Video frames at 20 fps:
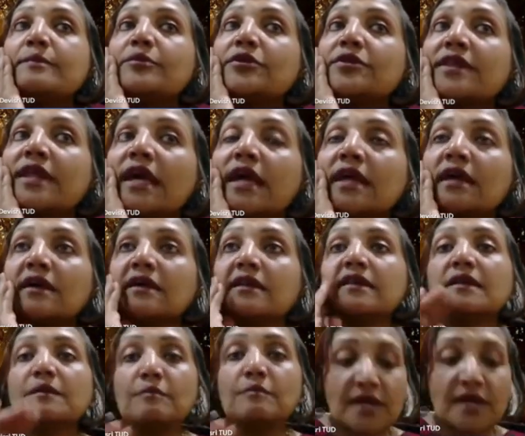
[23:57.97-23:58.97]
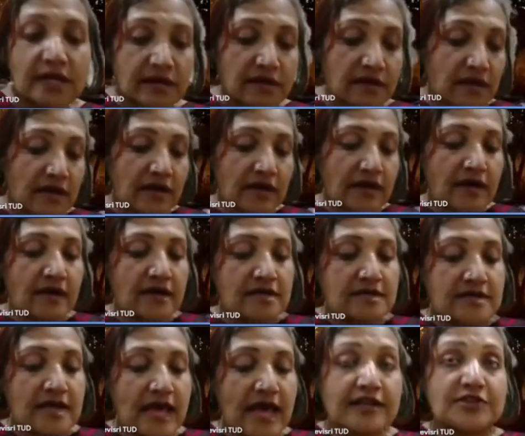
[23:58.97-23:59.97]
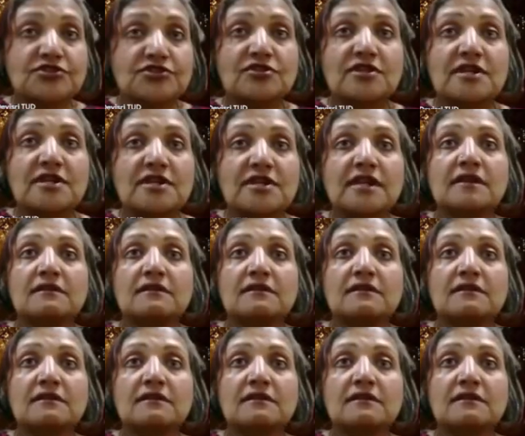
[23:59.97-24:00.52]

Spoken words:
to think that meat in India is actually